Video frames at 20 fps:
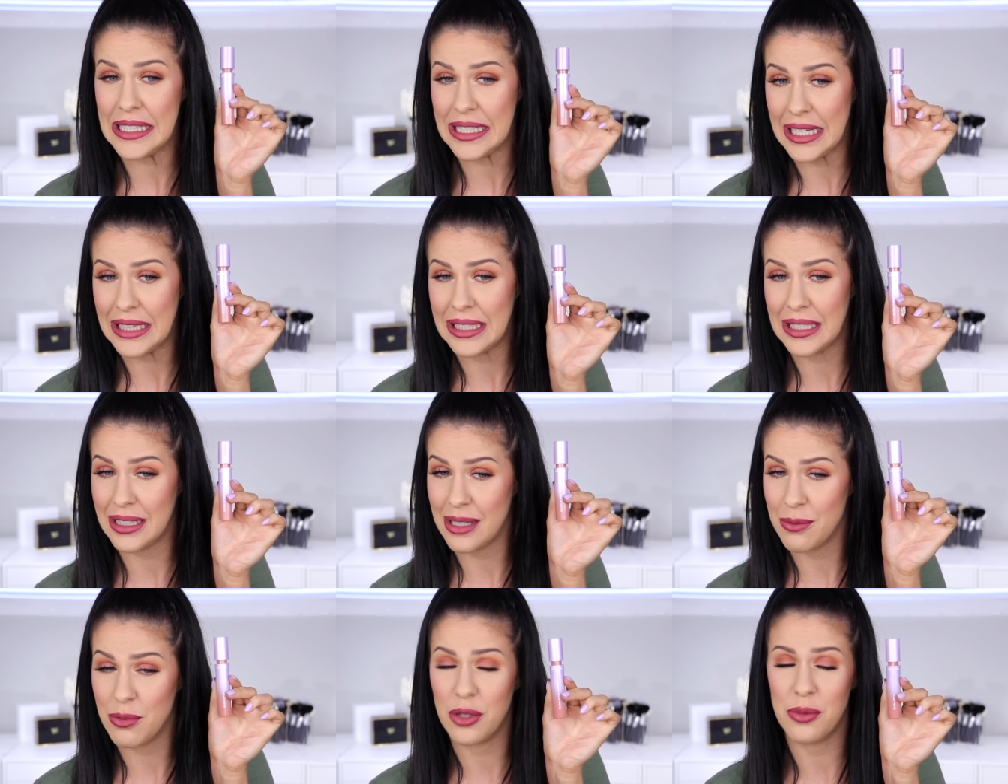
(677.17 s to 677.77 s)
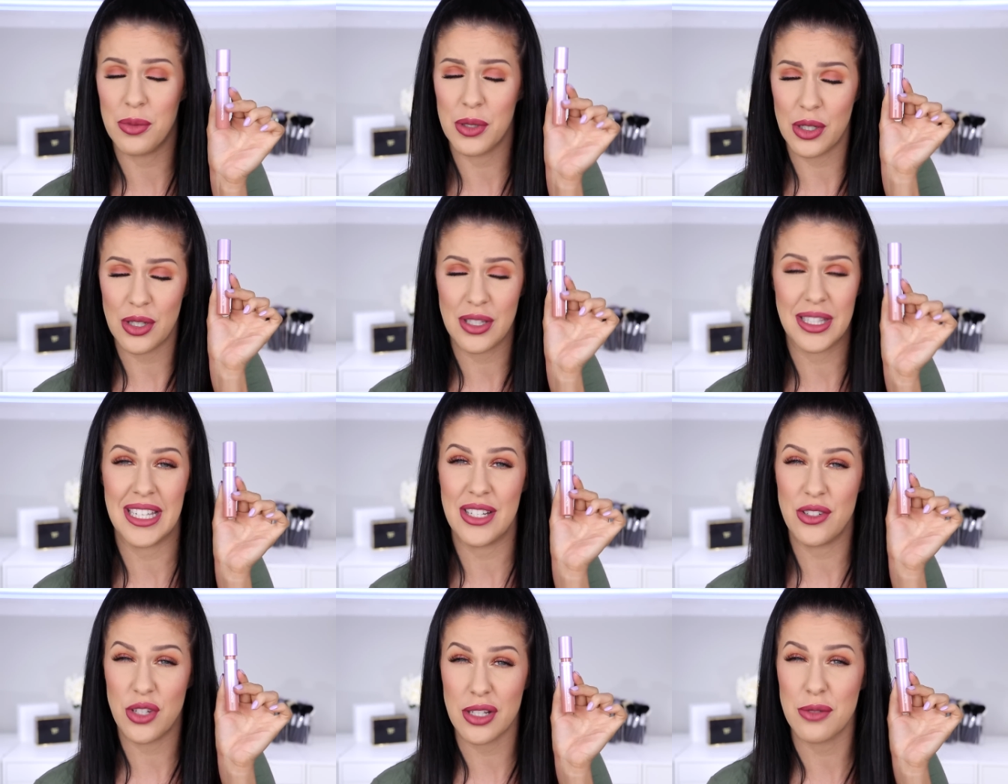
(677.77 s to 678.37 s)
to collect them all because
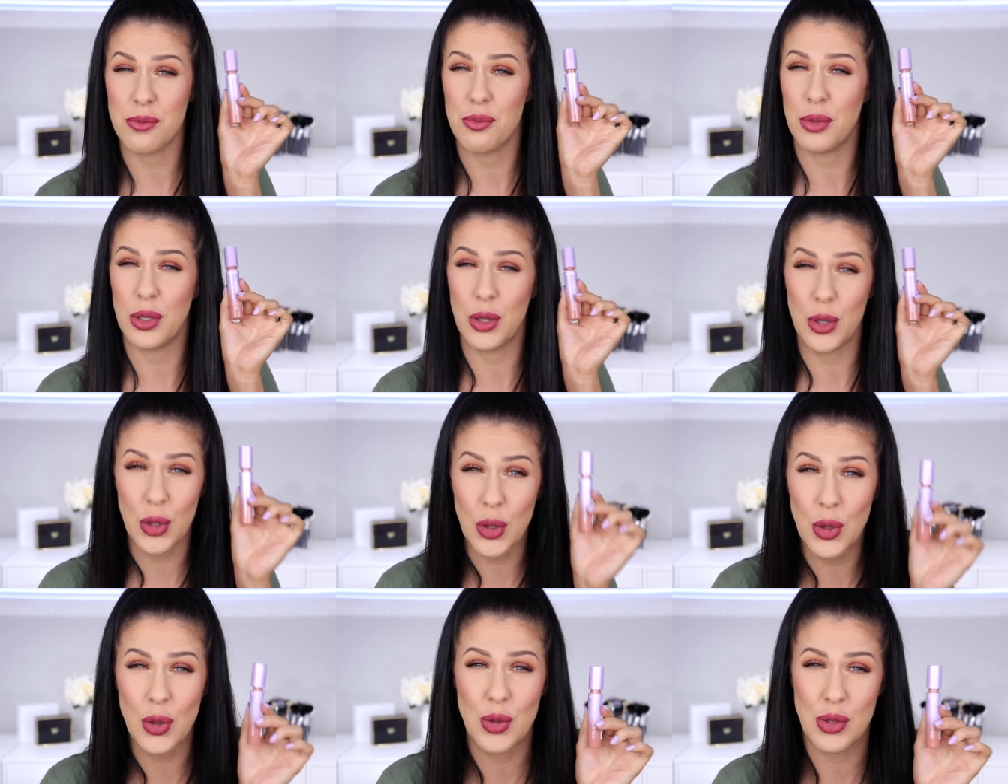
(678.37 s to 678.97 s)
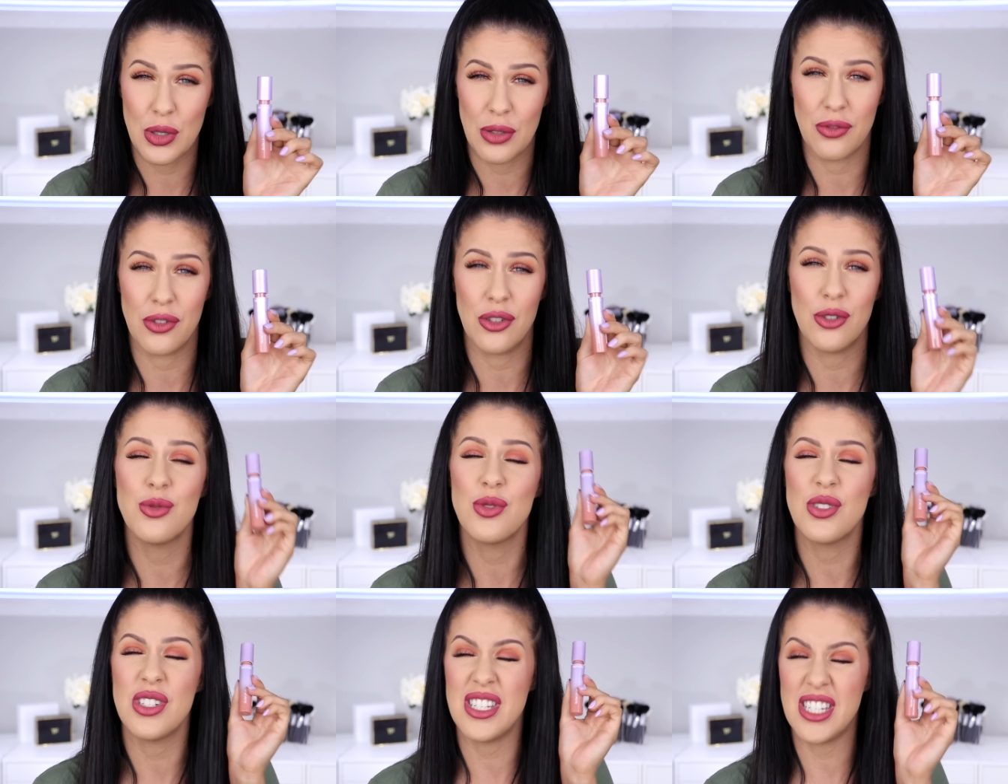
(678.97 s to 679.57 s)
they're just beautiful.